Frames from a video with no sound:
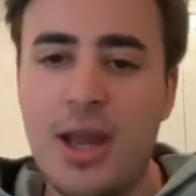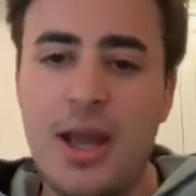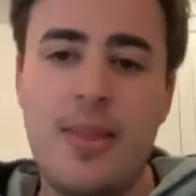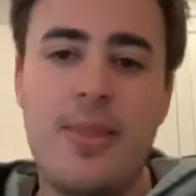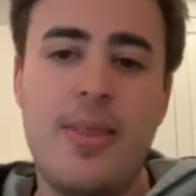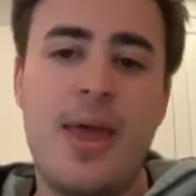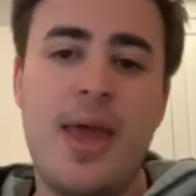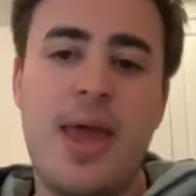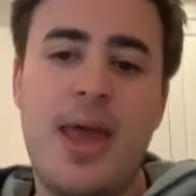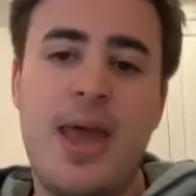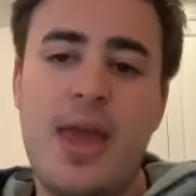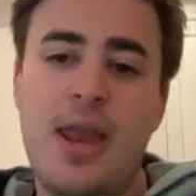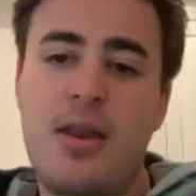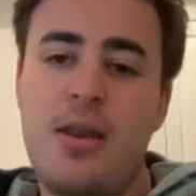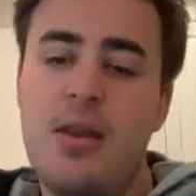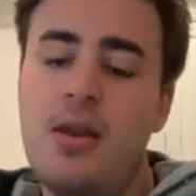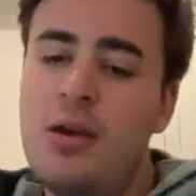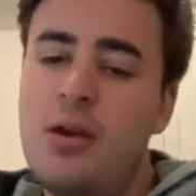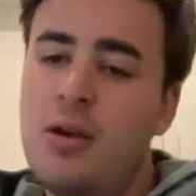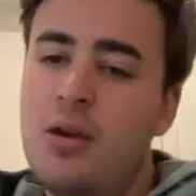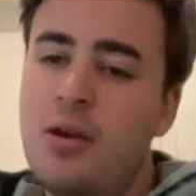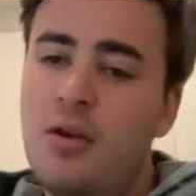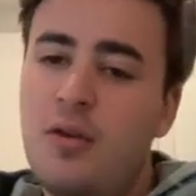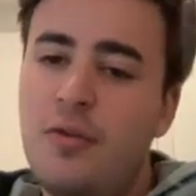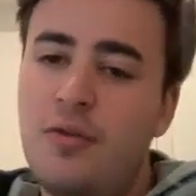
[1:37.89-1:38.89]
And then
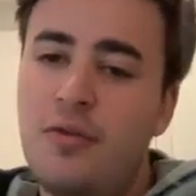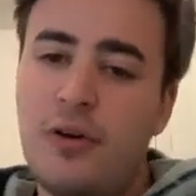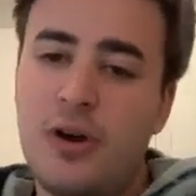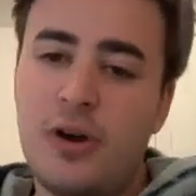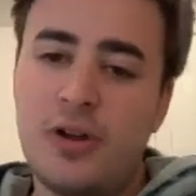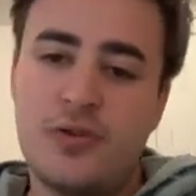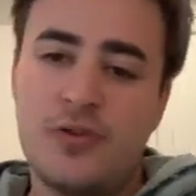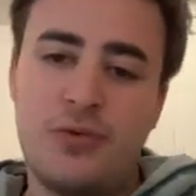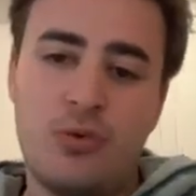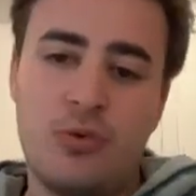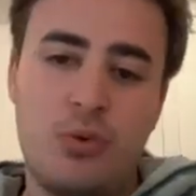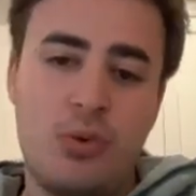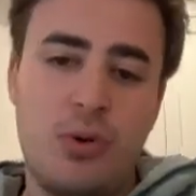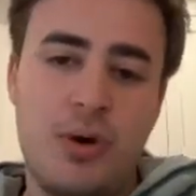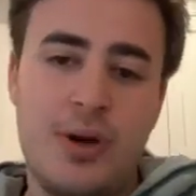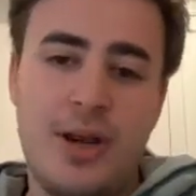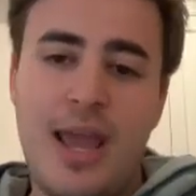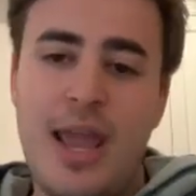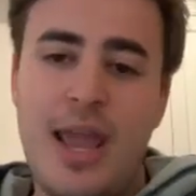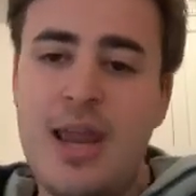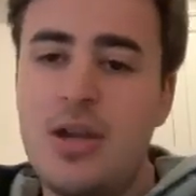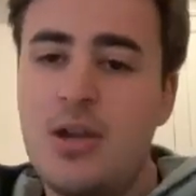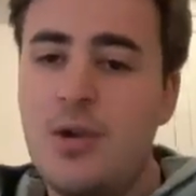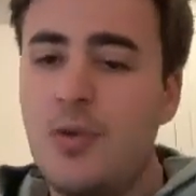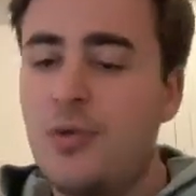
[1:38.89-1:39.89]
fast forward
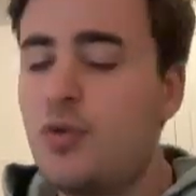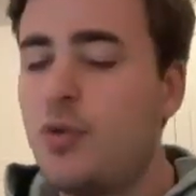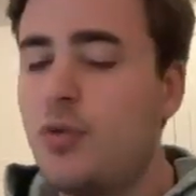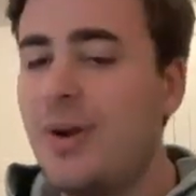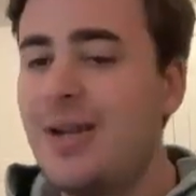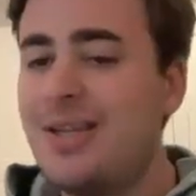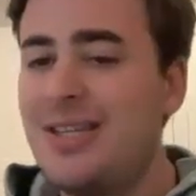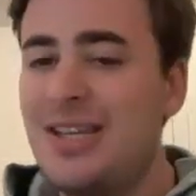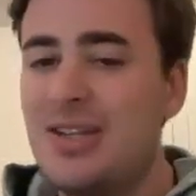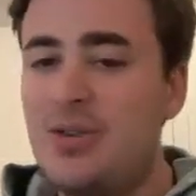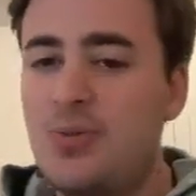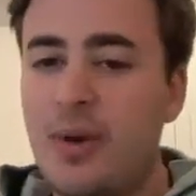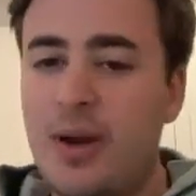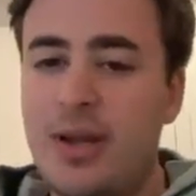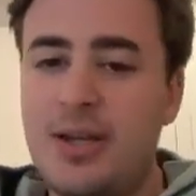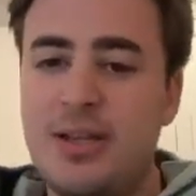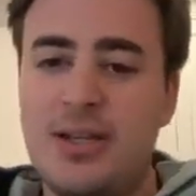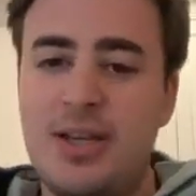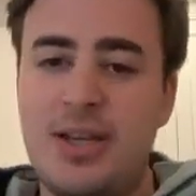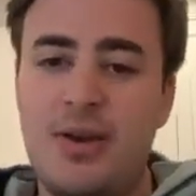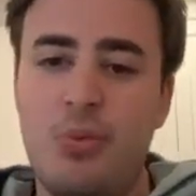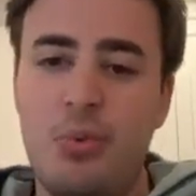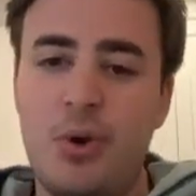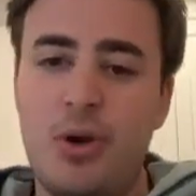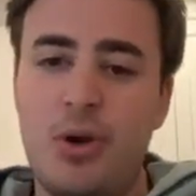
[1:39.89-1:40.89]
end of
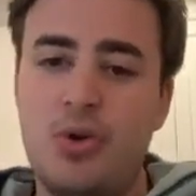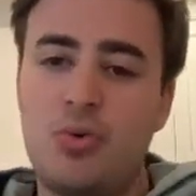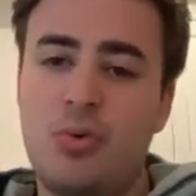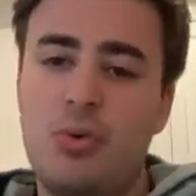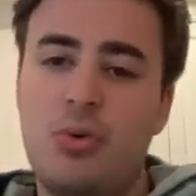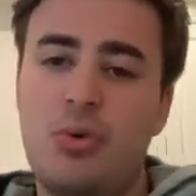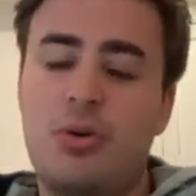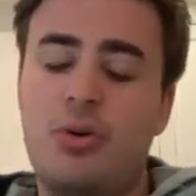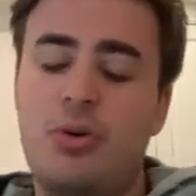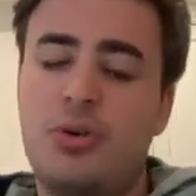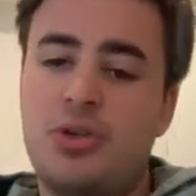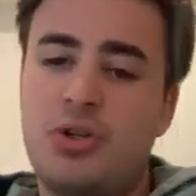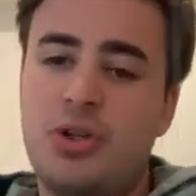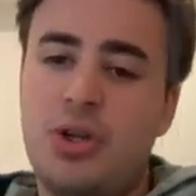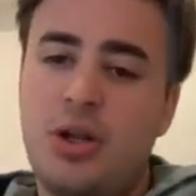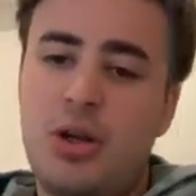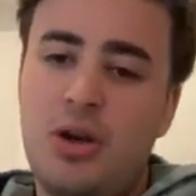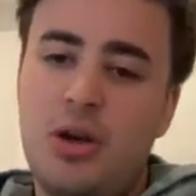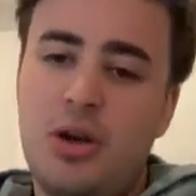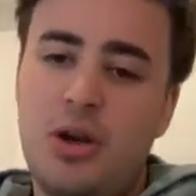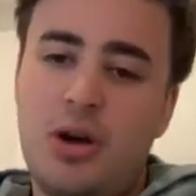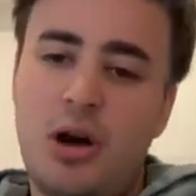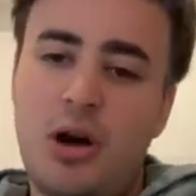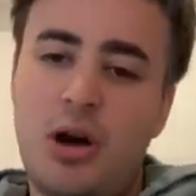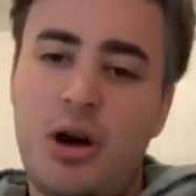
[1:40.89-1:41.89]
2020, which was
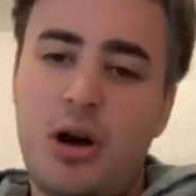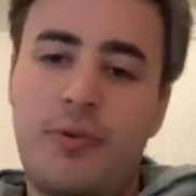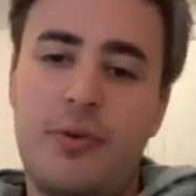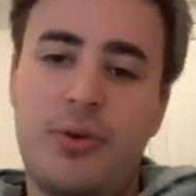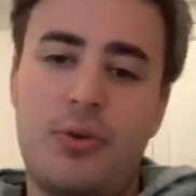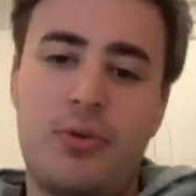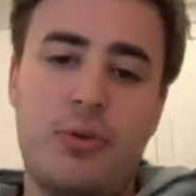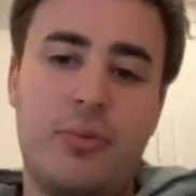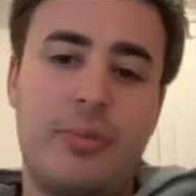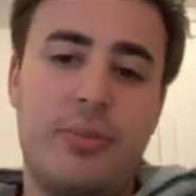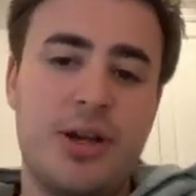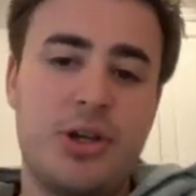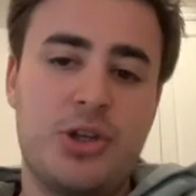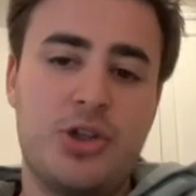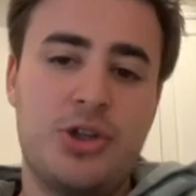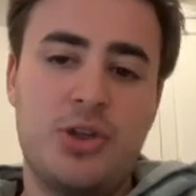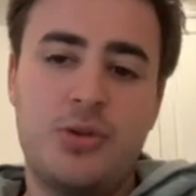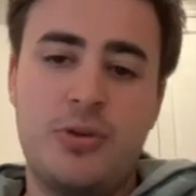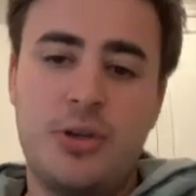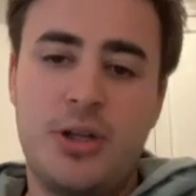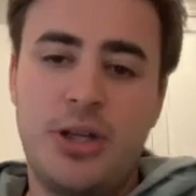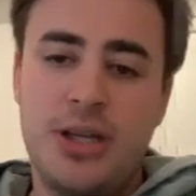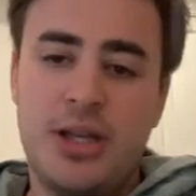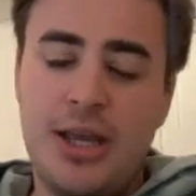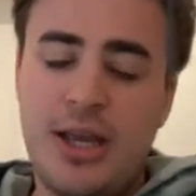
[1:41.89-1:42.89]
halfway through my
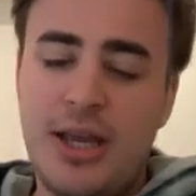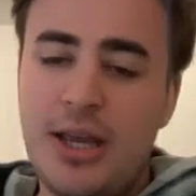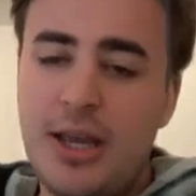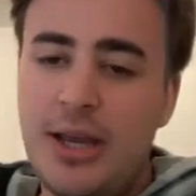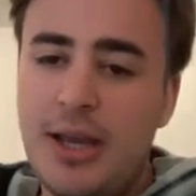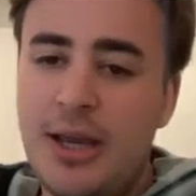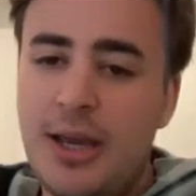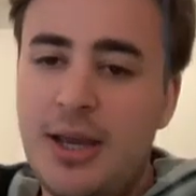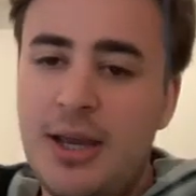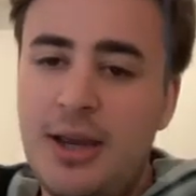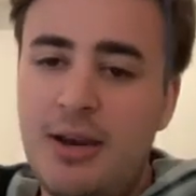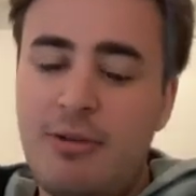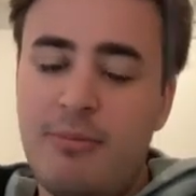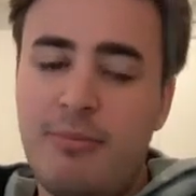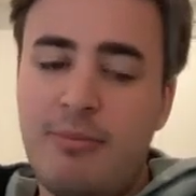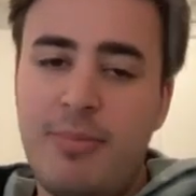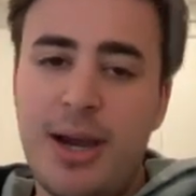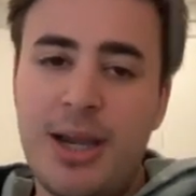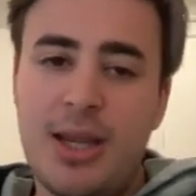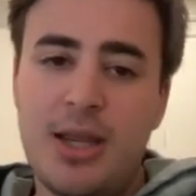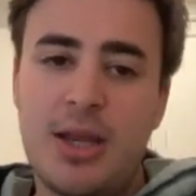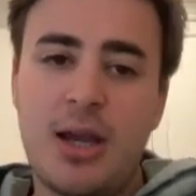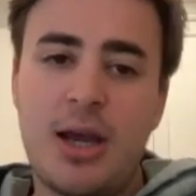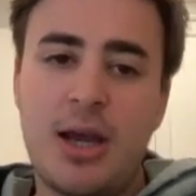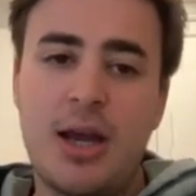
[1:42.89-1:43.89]
junior year,
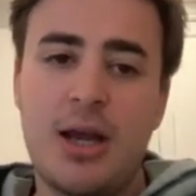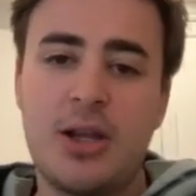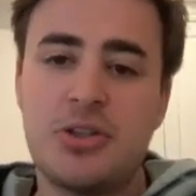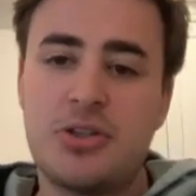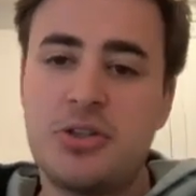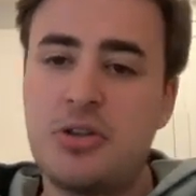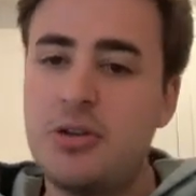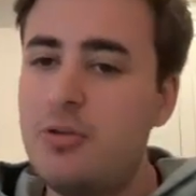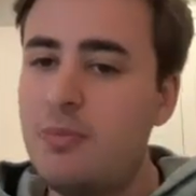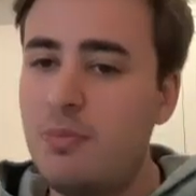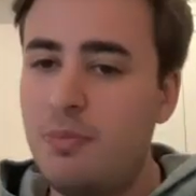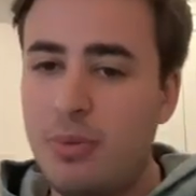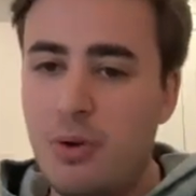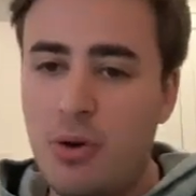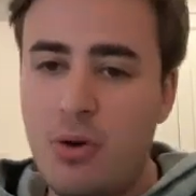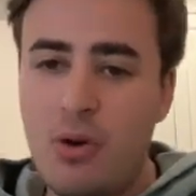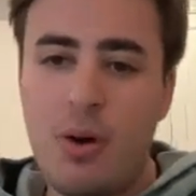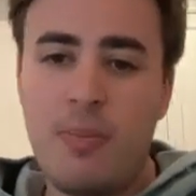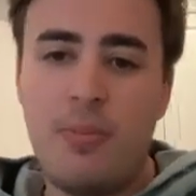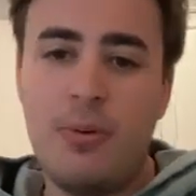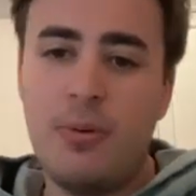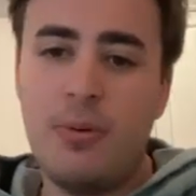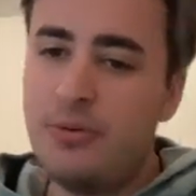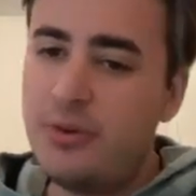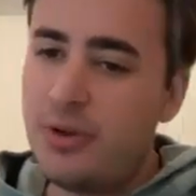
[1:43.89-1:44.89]
my cousin blew
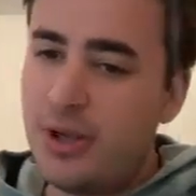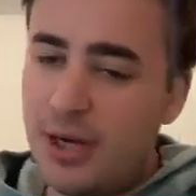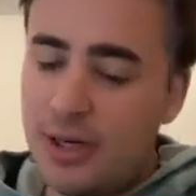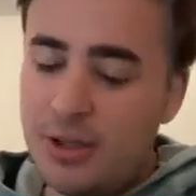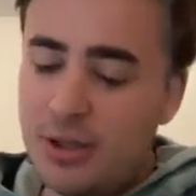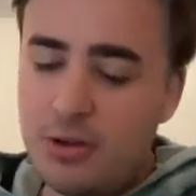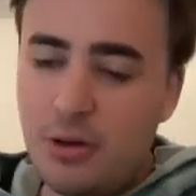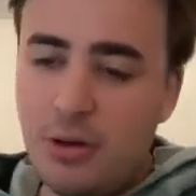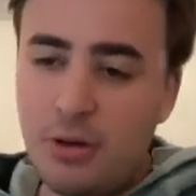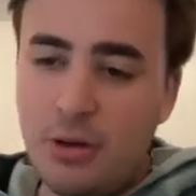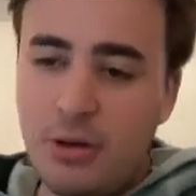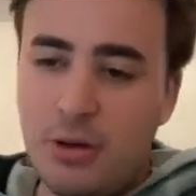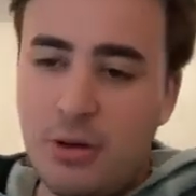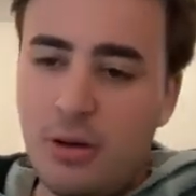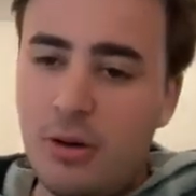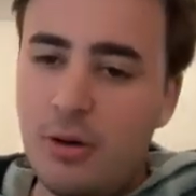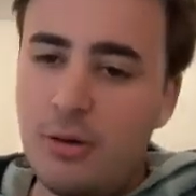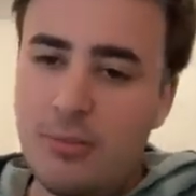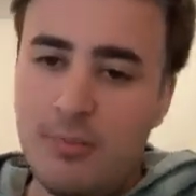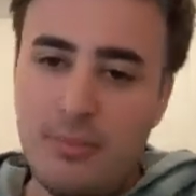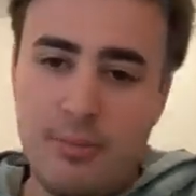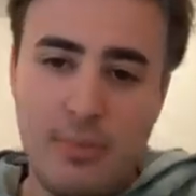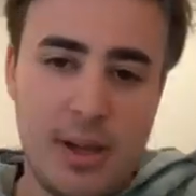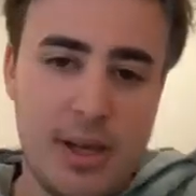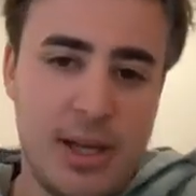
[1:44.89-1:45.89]
up on TikTok,
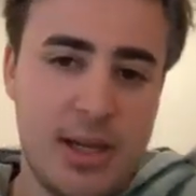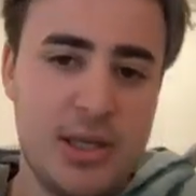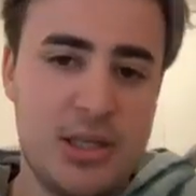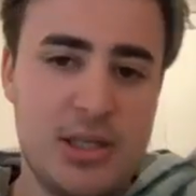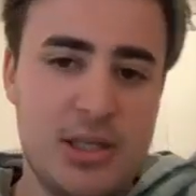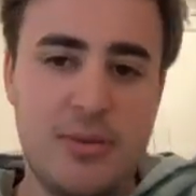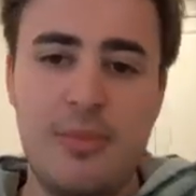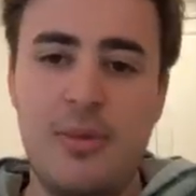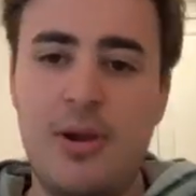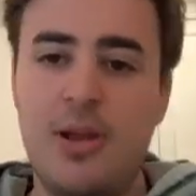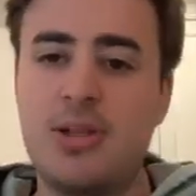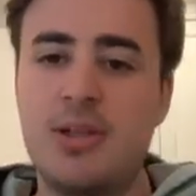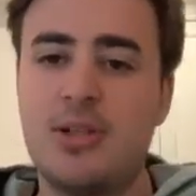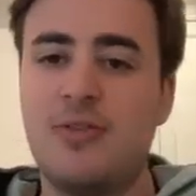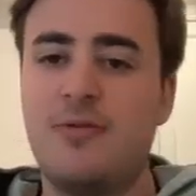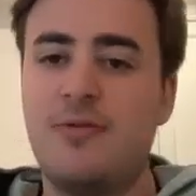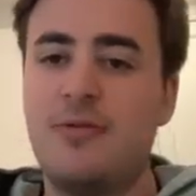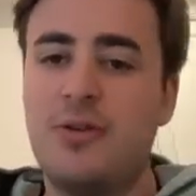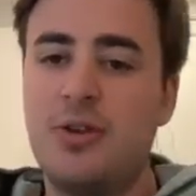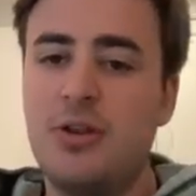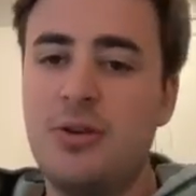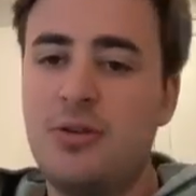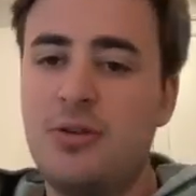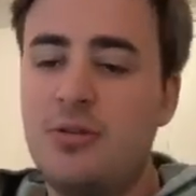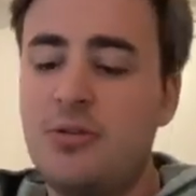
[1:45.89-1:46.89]
got millions and millions of
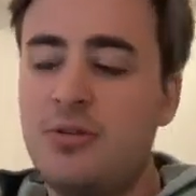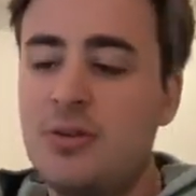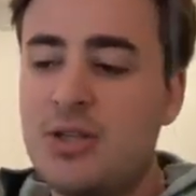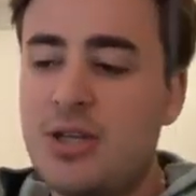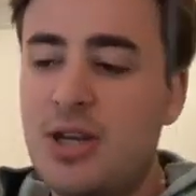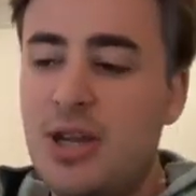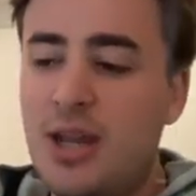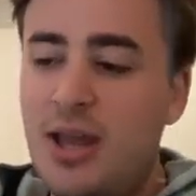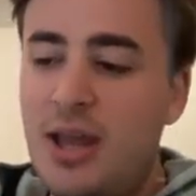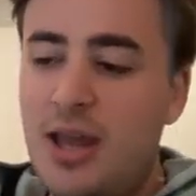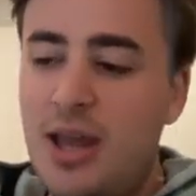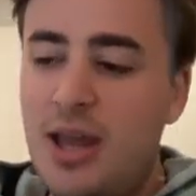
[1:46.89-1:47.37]
views,